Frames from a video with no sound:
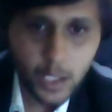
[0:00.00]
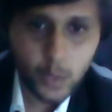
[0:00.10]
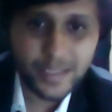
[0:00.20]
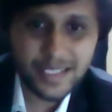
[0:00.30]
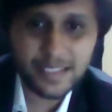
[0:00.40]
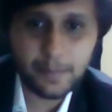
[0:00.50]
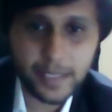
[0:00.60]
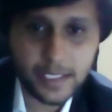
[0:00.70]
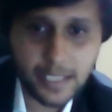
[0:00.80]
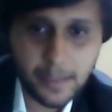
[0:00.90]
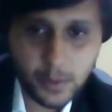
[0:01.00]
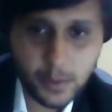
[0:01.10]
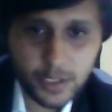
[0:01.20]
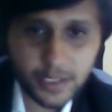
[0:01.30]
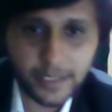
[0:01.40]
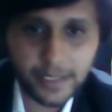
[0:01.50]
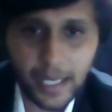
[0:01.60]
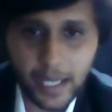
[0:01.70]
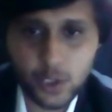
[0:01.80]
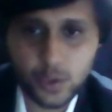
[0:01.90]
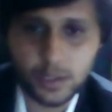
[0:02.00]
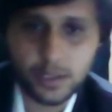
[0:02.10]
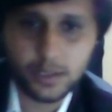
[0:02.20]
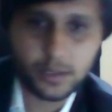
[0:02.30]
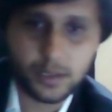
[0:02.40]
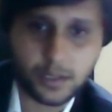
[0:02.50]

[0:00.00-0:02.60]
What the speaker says: Which is the best time to study actually,